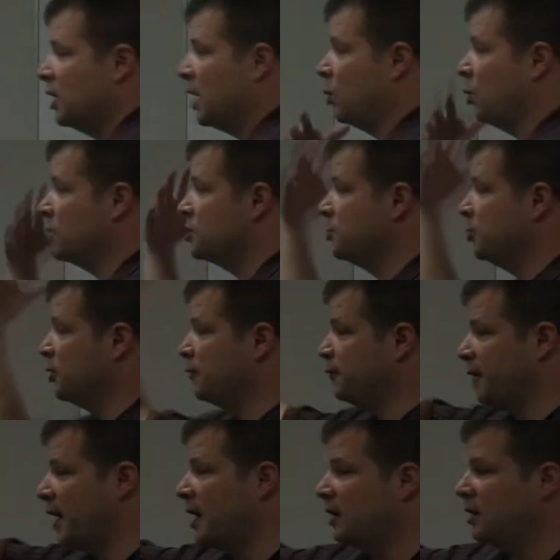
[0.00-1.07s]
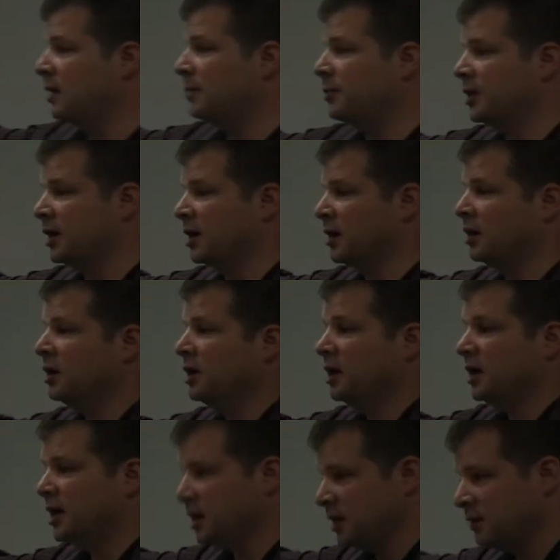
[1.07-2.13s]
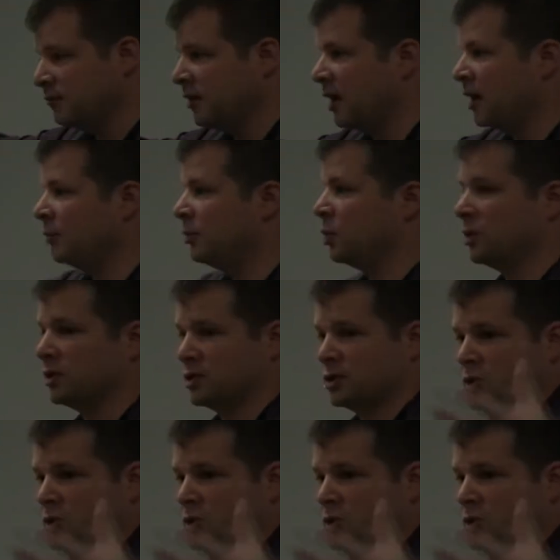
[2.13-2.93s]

I want to put a file up there in an environment where the